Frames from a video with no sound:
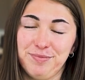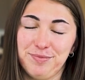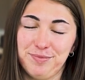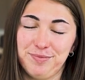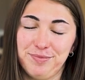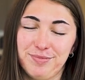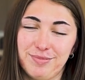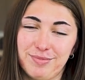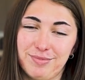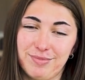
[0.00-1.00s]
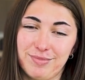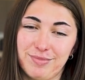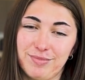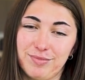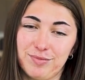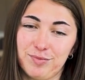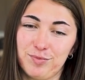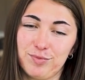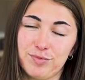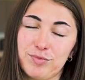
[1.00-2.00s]
And so what has it meant
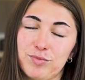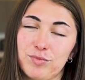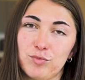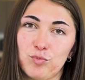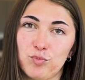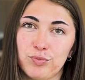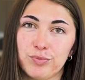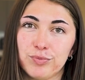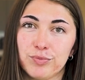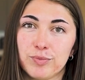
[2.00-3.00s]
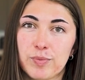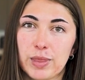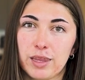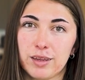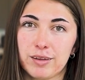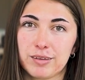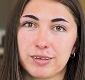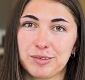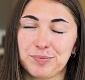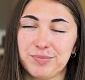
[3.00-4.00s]
to you to feel like you belong
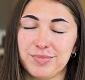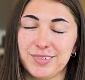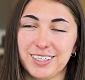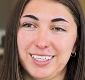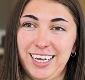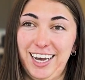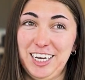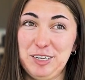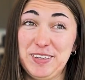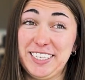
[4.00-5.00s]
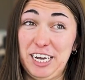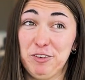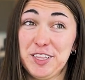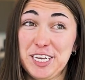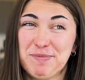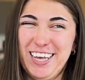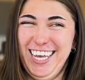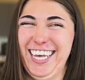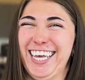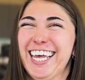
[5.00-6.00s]
here? It's everything.
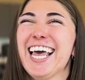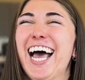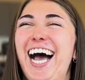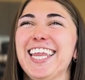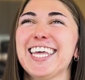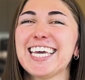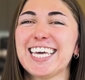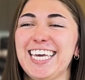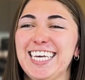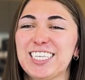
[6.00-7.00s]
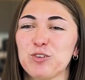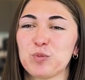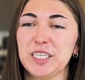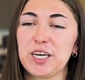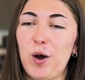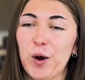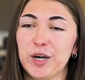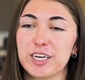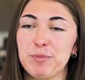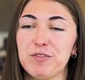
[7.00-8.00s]
I think it's really
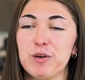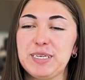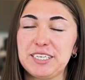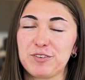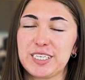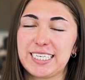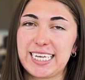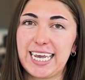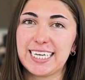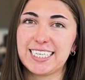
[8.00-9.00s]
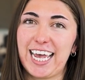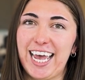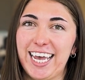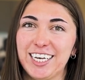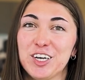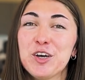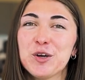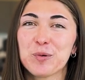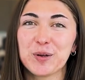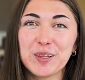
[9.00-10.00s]
hard coming from a different state and
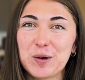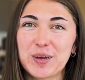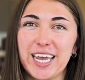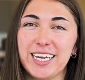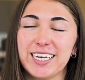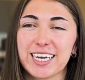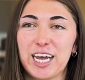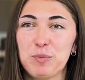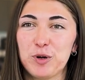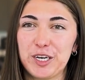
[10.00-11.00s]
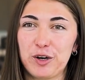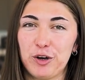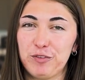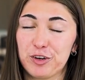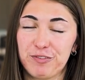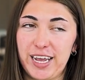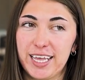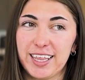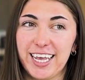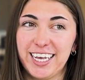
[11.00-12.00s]
relocating and kind of putting all of your
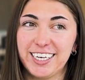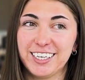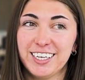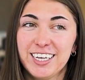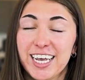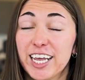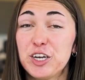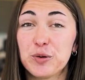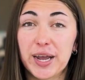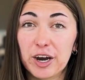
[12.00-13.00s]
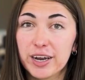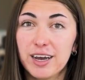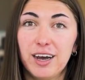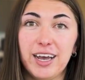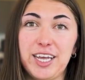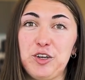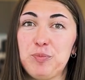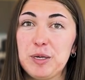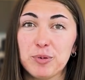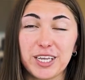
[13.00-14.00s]
faith in a new area and new
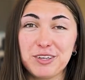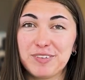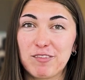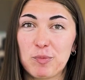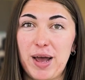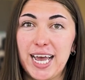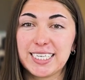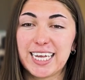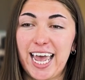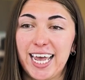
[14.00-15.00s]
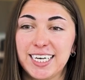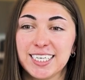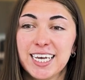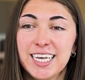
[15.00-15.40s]
people that you've never met. And